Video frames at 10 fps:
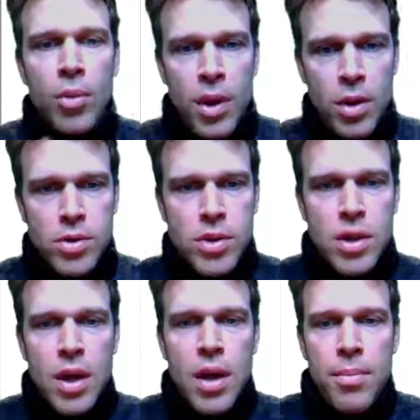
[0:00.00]

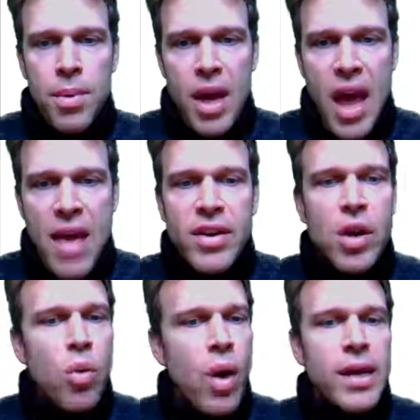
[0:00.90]
Almost, but I
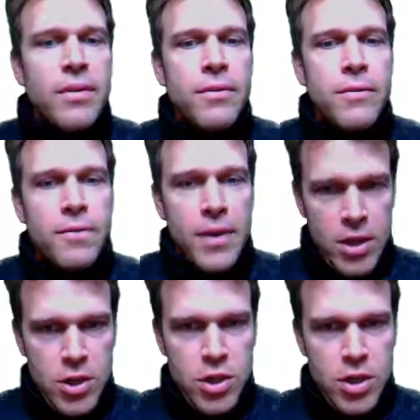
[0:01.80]
haven't quite
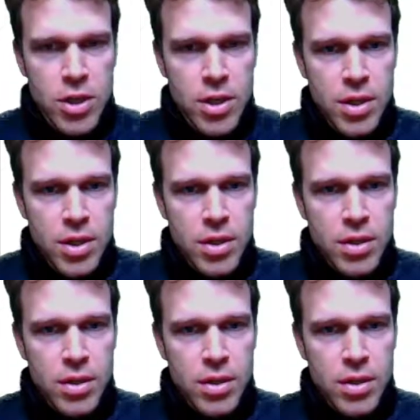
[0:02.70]
finished.